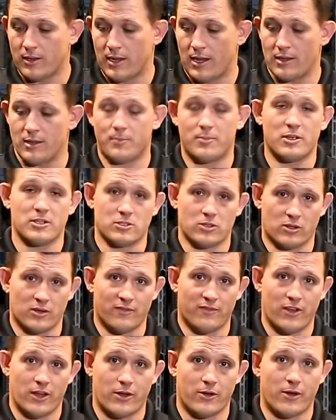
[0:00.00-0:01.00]
in the pistol
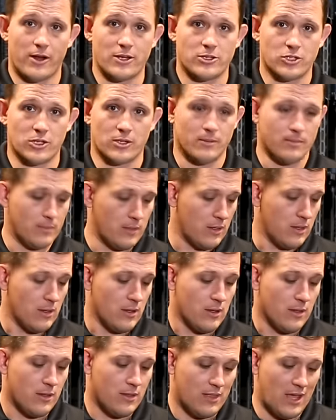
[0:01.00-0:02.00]
configuration.
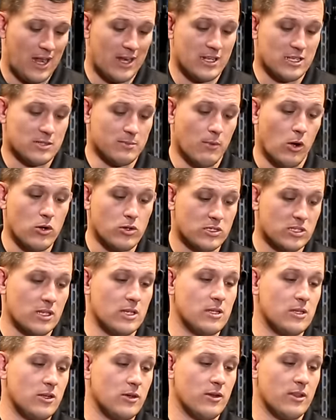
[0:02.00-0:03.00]
That is
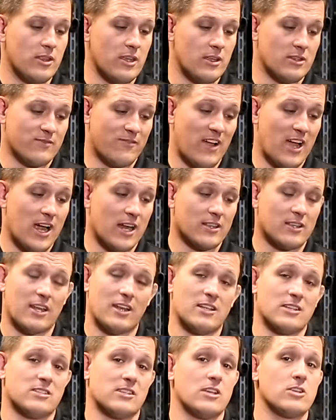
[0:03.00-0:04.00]
mostly due to the fact
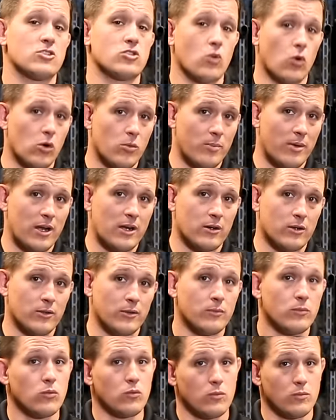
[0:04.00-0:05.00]
that it is a short barreled
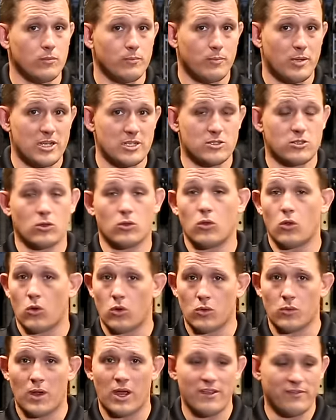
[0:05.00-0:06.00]
pistol
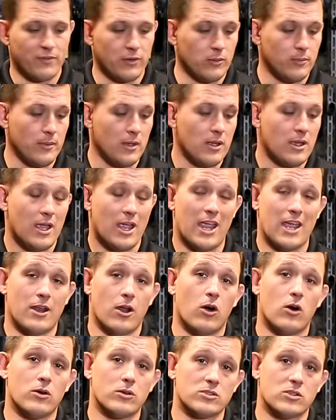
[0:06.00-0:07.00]
or rifle and
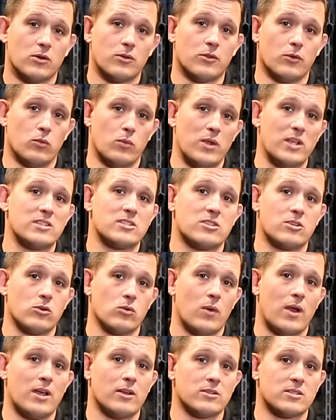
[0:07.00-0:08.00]
also the
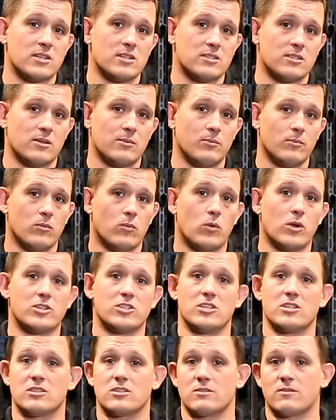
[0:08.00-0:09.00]
RIS2 rail system,
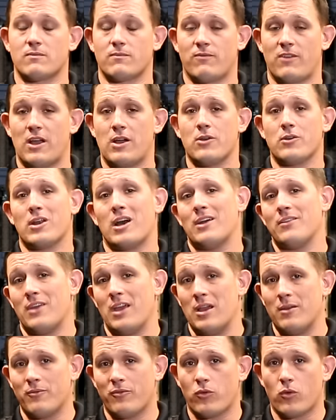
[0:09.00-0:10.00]
which is found on the
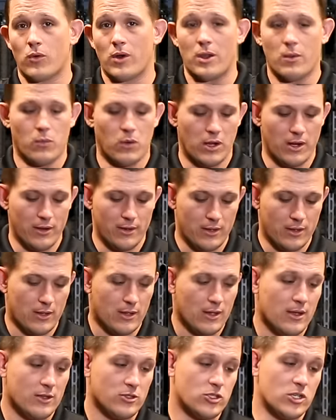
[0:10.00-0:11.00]
M4A1
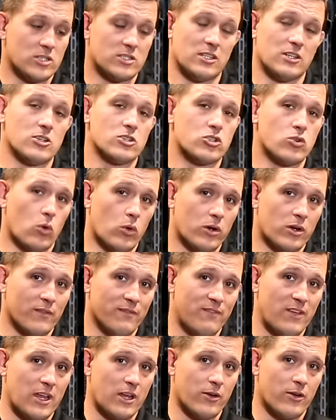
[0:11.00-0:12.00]
just in a shorter
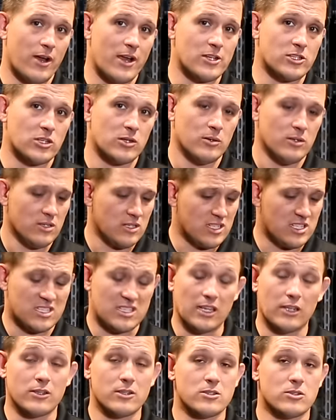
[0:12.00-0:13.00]
configuration,
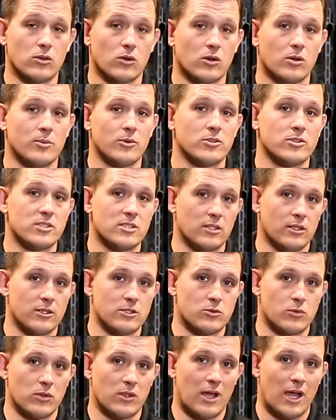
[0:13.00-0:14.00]
still as durable, still
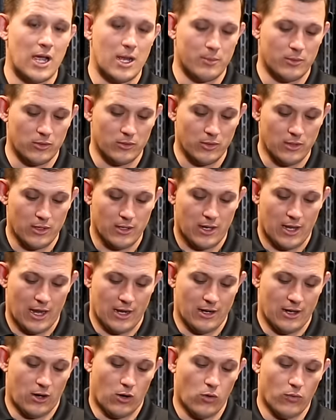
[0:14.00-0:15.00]
as reliable,
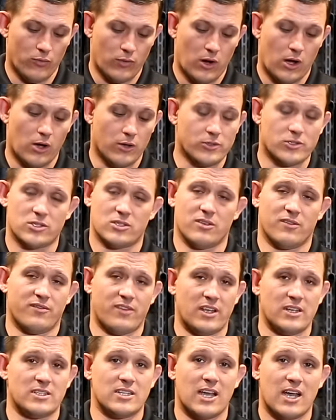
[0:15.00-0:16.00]
and overall just a
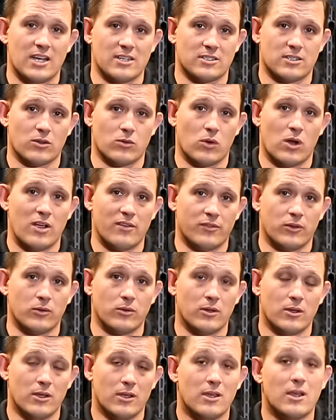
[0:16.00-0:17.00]
fantastic rifle.
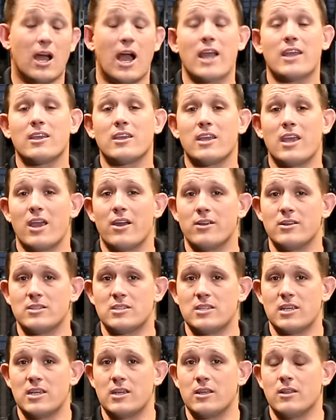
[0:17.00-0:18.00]
I can
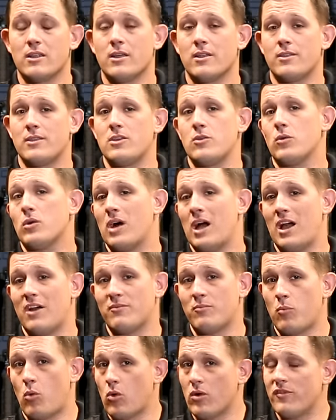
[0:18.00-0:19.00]
guarantee you will
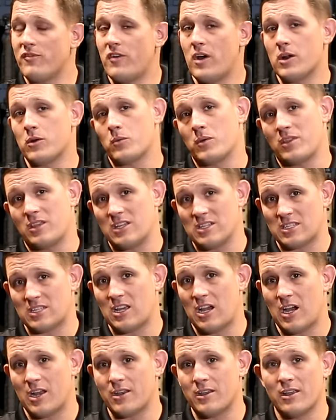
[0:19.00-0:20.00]
have more fun with this
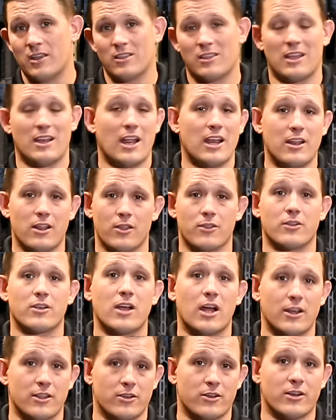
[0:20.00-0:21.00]
gun than any other
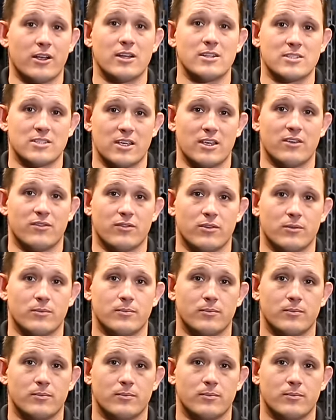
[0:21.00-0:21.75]
gun in your gun safe.